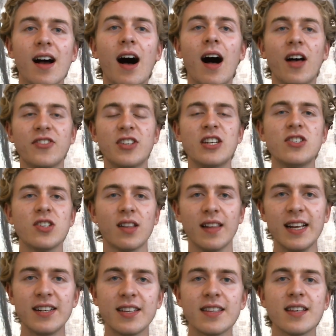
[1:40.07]
I'll send you a
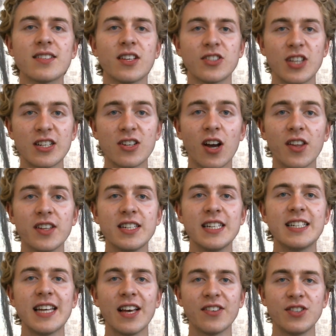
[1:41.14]
link to this. I'll send you all the
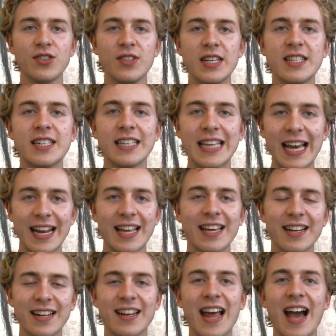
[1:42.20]
details you need to get
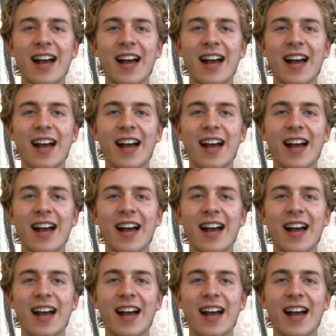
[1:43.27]
in and